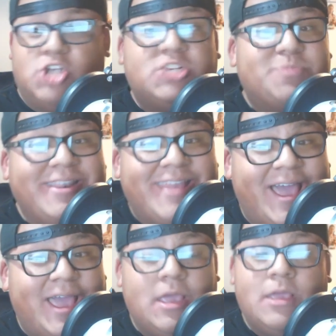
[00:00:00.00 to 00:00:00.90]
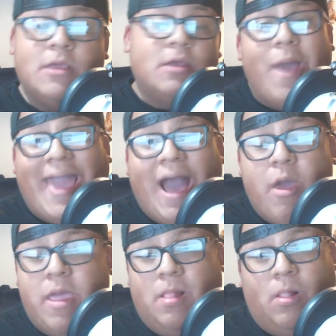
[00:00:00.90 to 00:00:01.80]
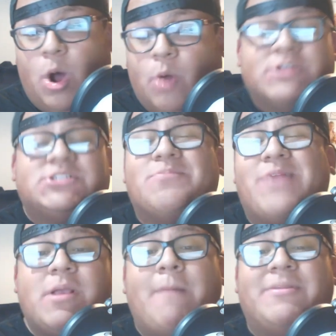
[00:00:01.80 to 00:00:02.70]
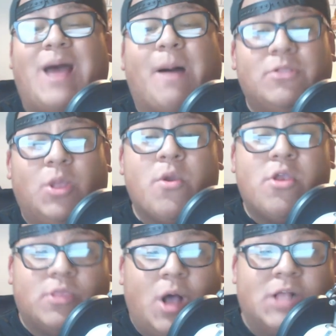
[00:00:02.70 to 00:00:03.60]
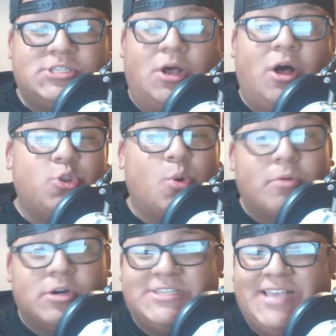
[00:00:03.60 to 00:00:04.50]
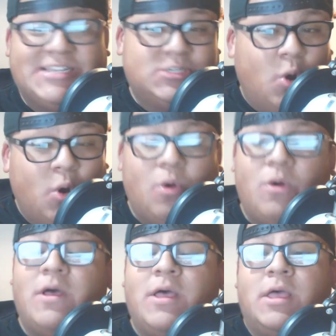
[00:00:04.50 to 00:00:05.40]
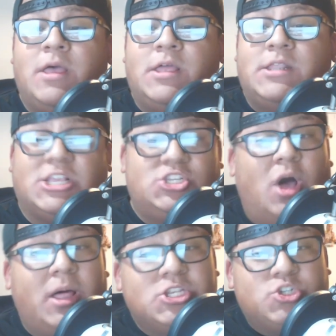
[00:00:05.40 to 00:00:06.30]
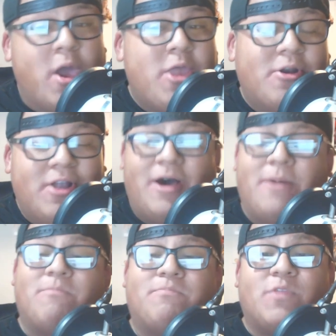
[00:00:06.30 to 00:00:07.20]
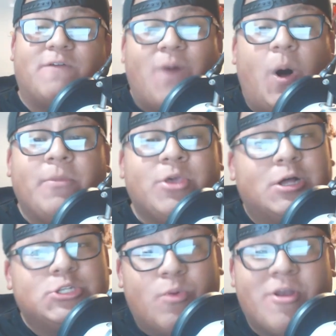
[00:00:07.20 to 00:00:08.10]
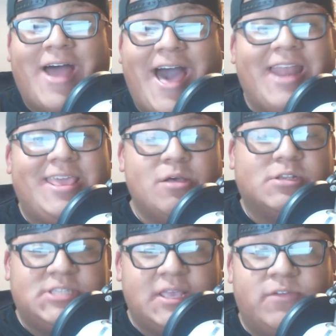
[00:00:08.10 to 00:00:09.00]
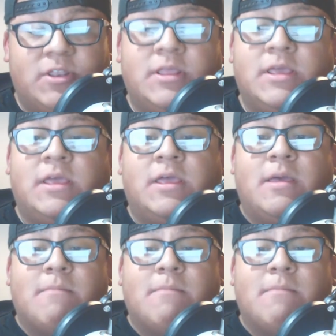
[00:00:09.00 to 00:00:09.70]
Judgment Day, No Way Out in the long run. Drop your comment down below with your thoughts on No Mercy as a whole. Did y'all enjoy it or not? Follow me on Twitter, @HeelSteven.